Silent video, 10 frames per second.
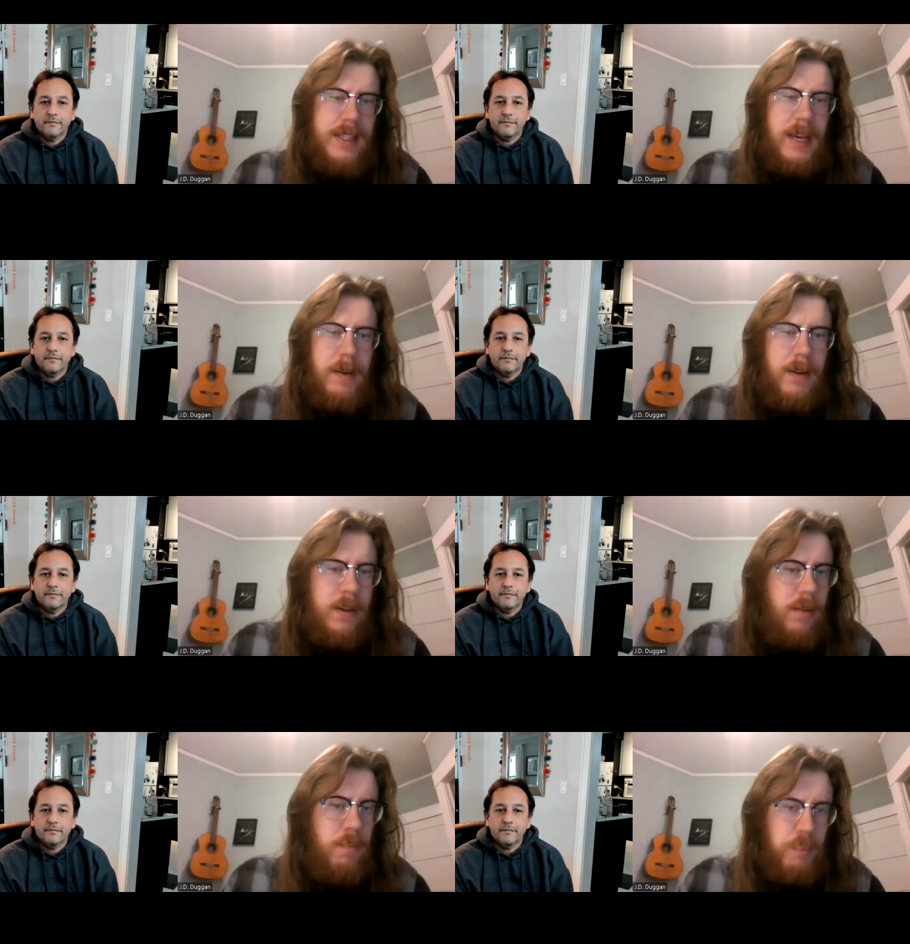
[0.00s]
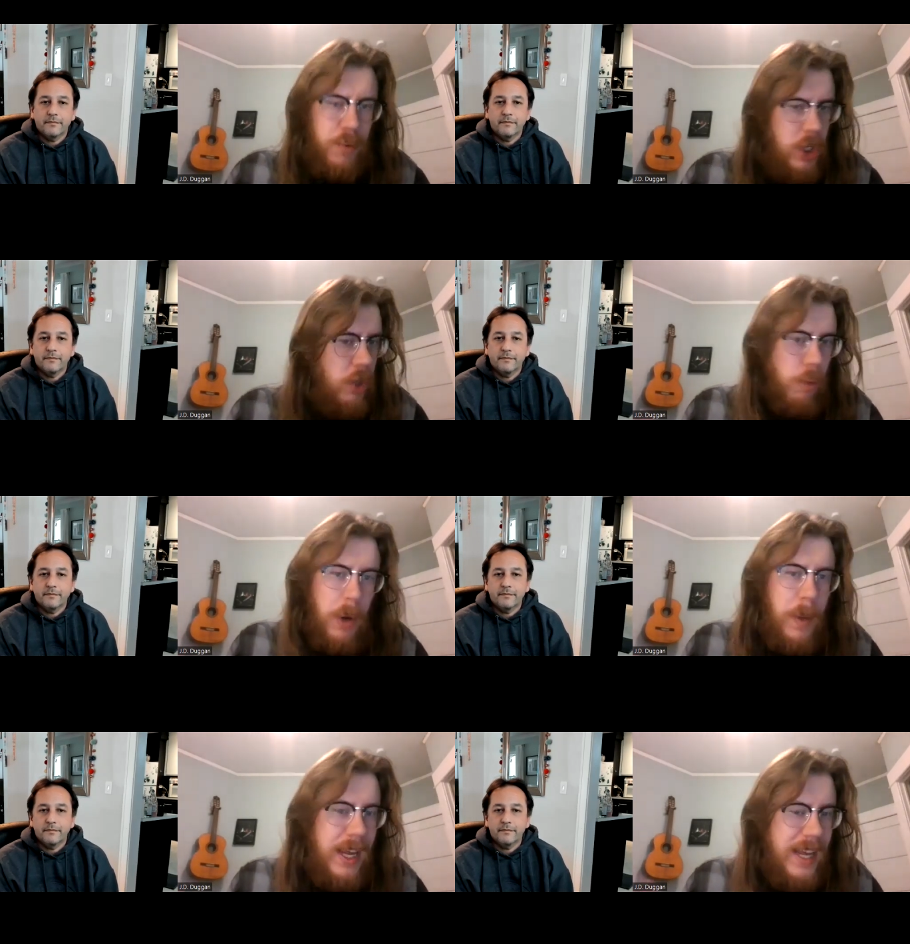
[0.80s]
Speaker 1: is that
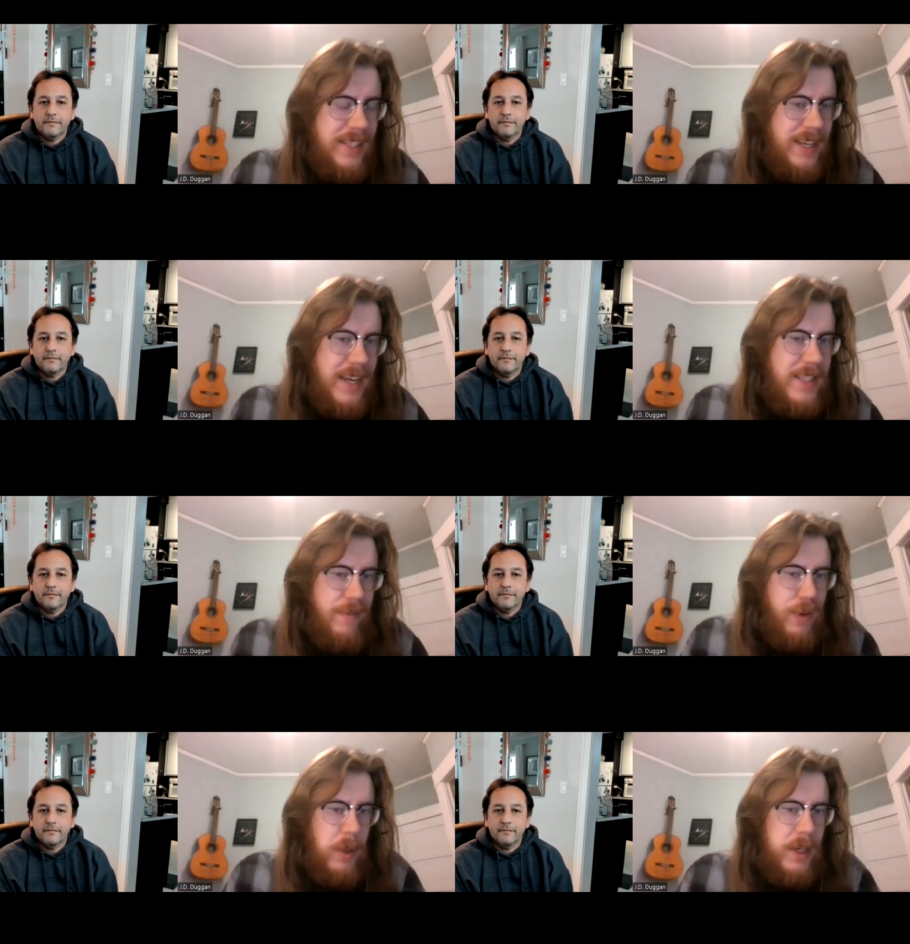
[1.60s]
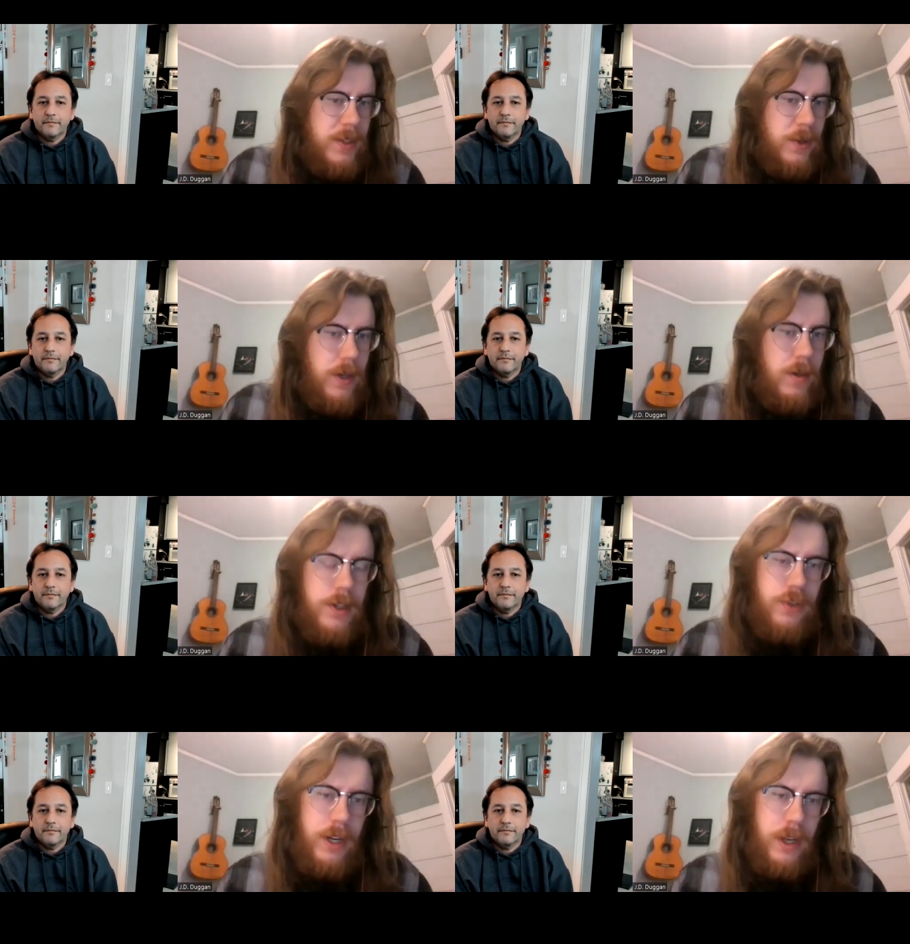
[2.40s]
growing as a, as a focus or, or
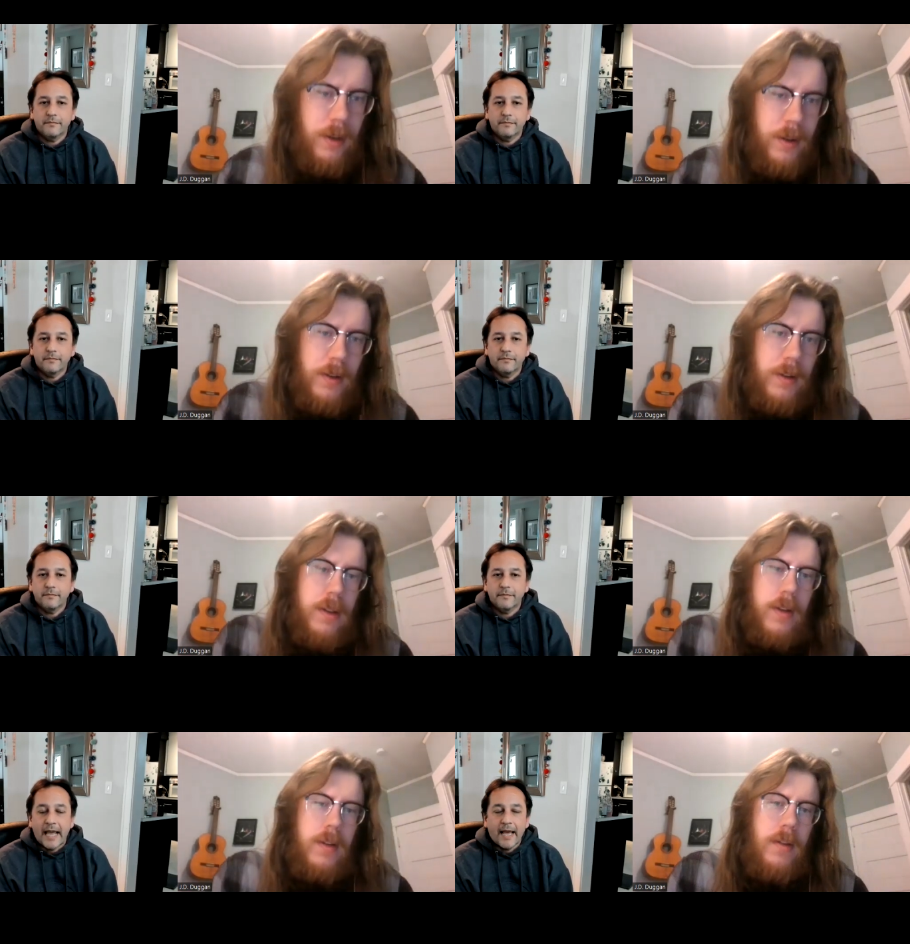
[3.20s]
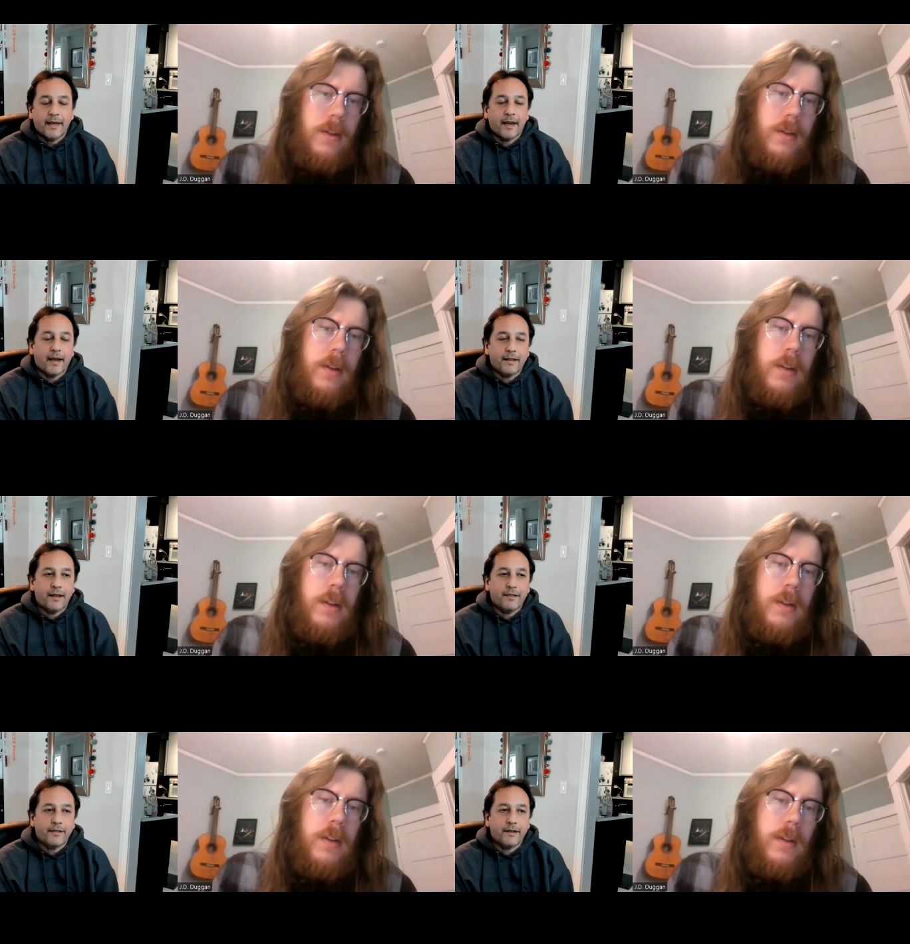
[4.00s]
a trend?
Speaker 2: Yeah,
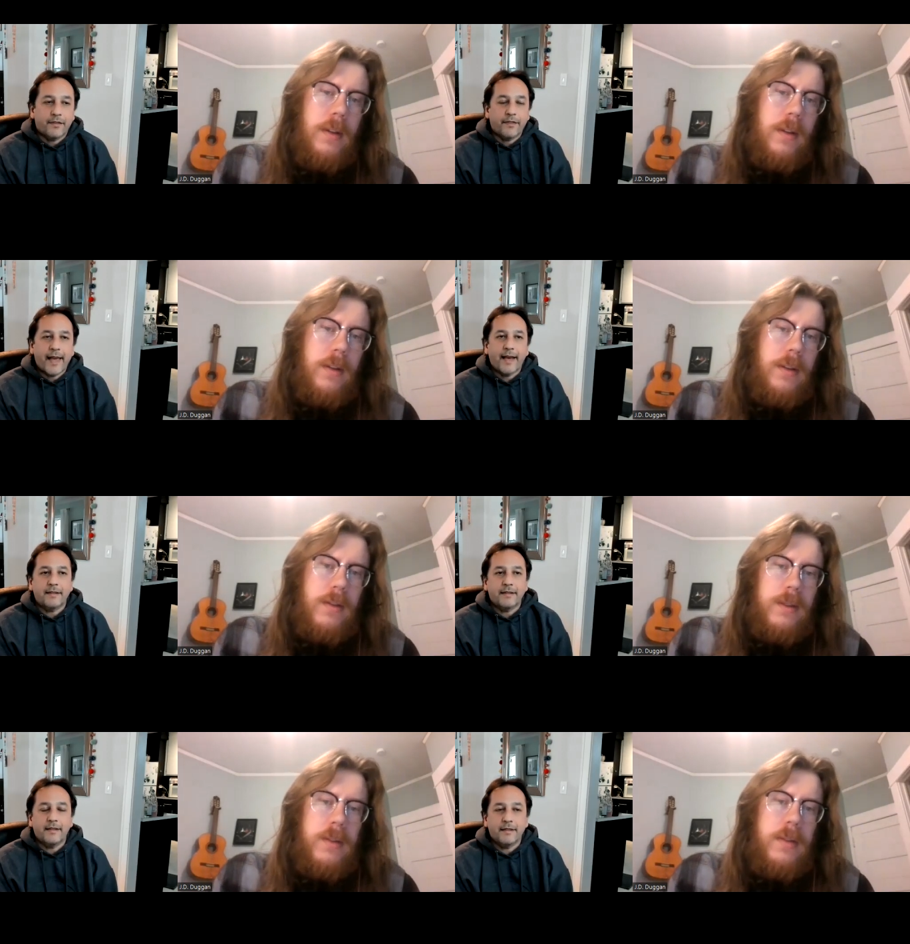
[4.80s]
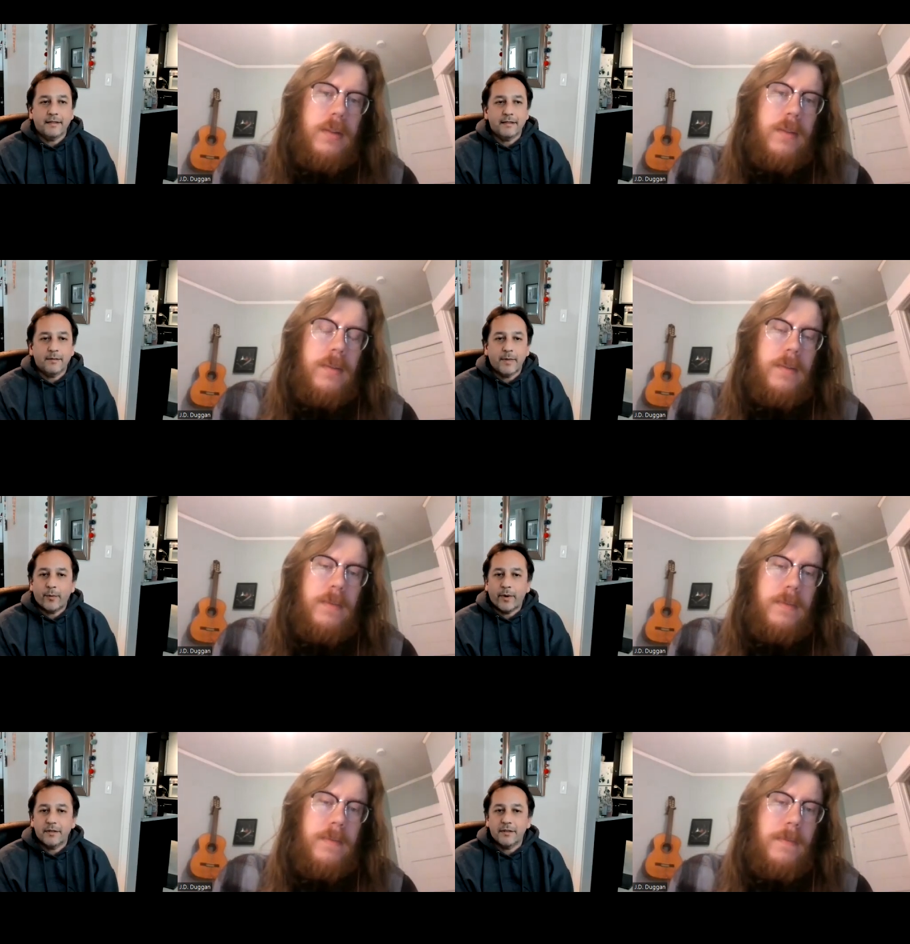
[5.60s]
I, I think that is in
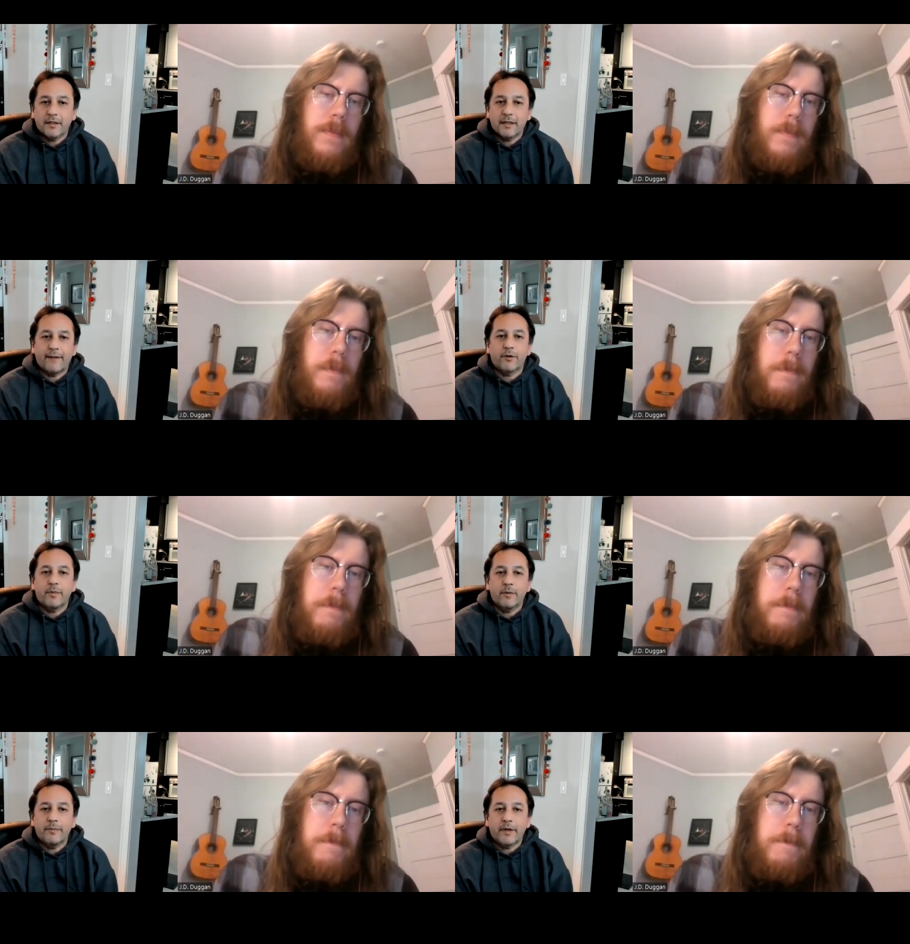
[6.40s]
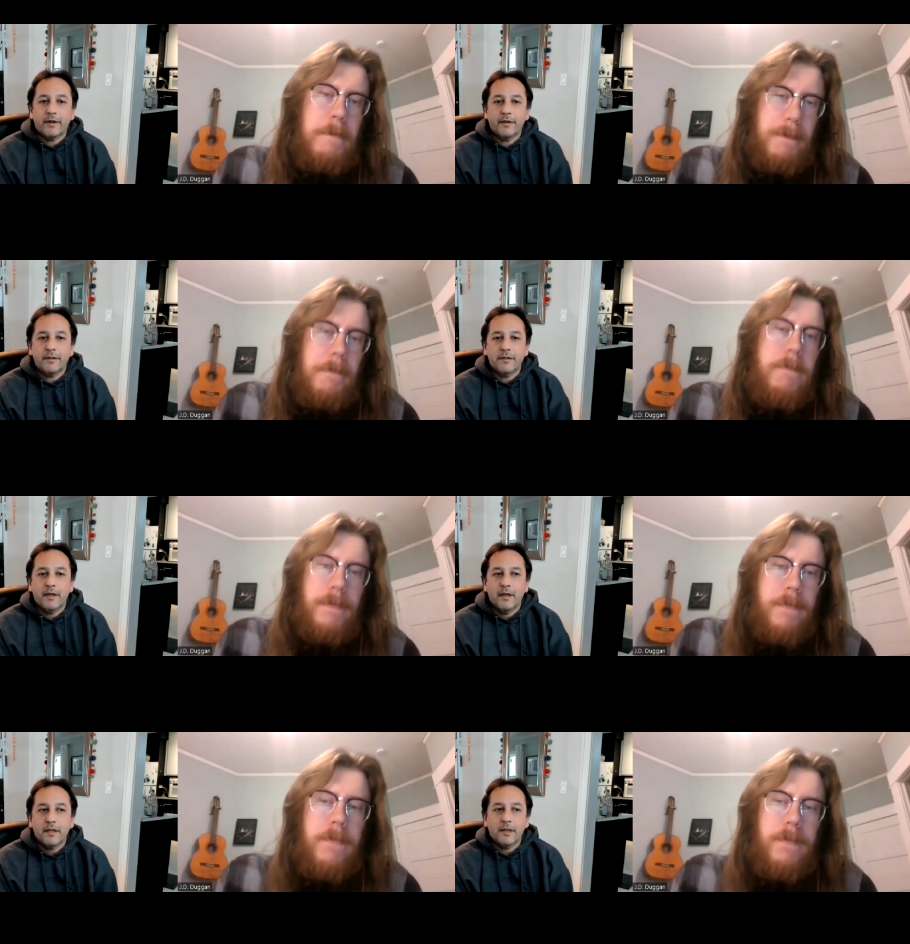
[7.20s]
many ways inevitable, because
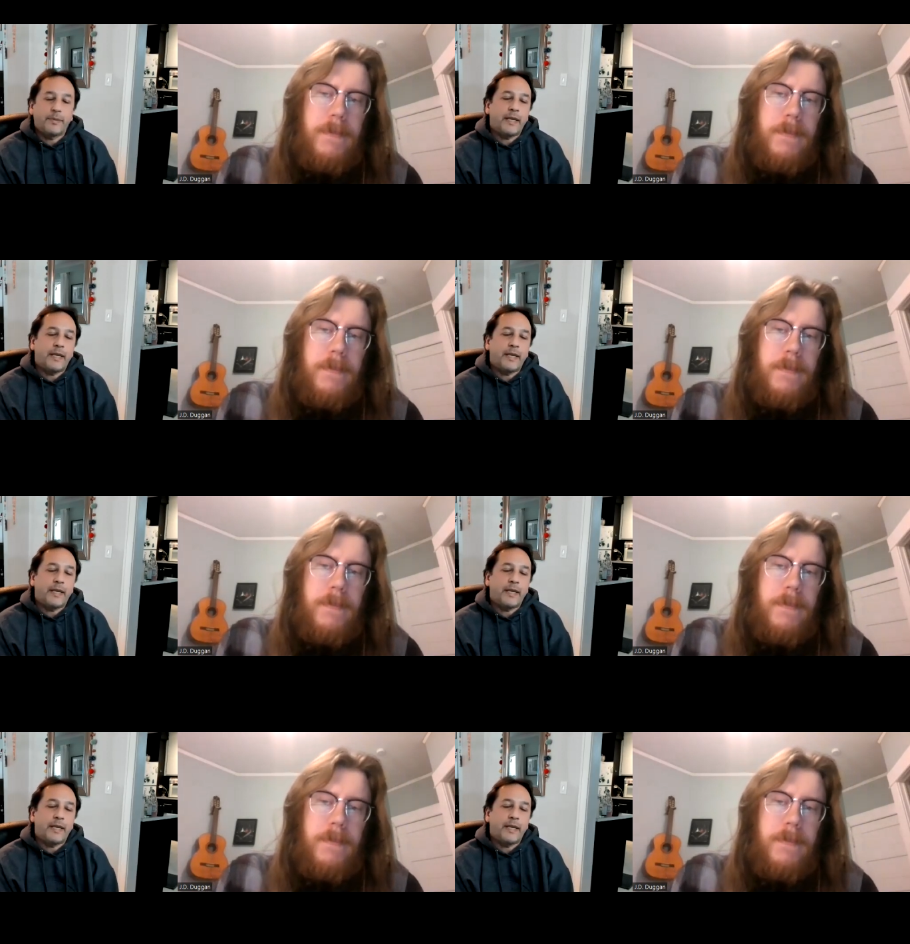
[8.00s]
the